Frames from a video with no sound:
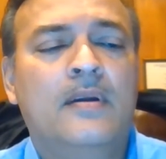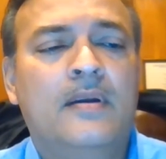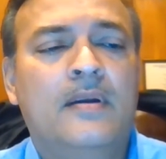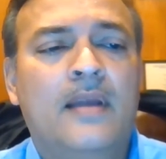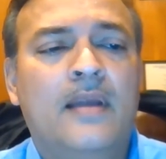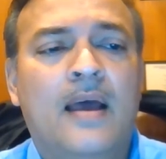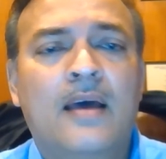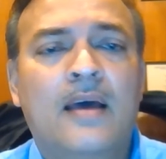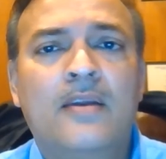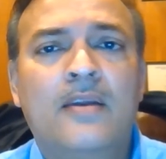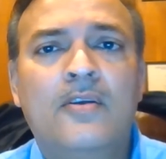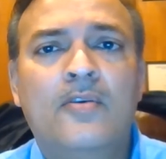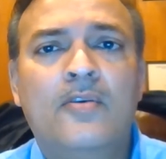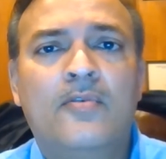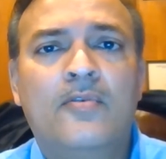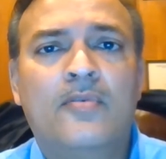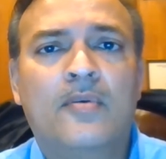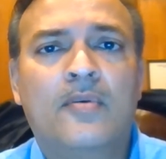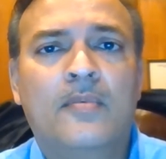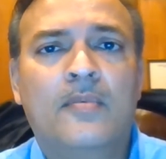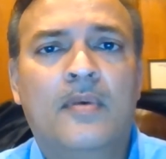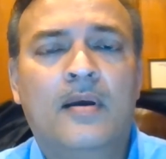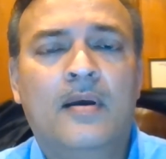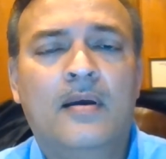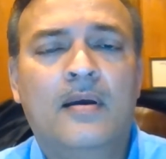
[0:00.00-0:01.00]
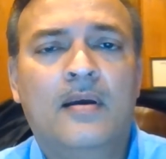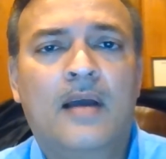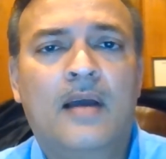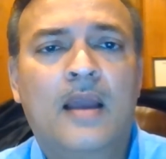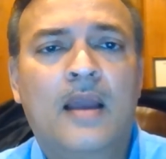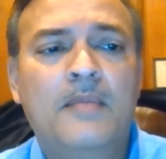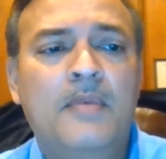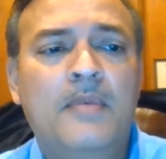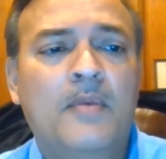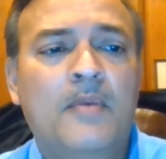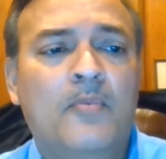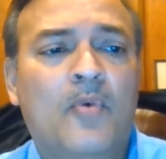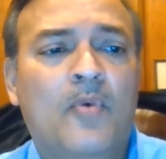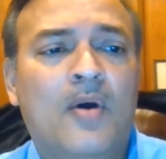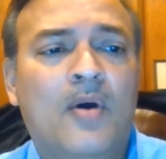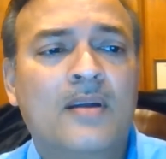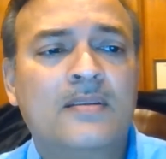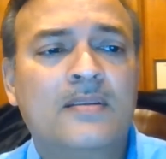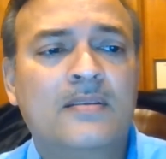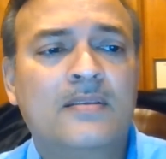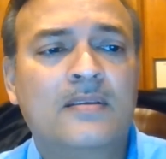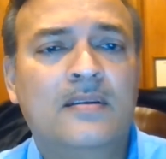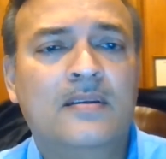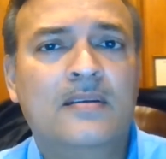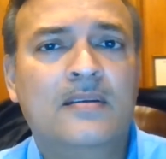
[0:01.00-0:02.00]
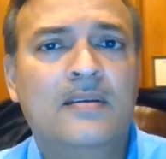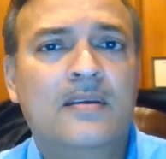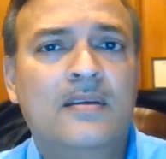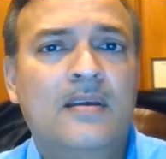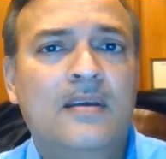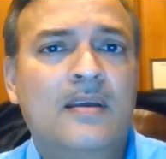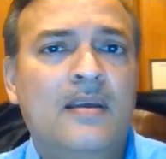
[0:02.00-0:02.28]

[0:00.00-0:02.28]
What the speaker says: Dario from IBM Watson.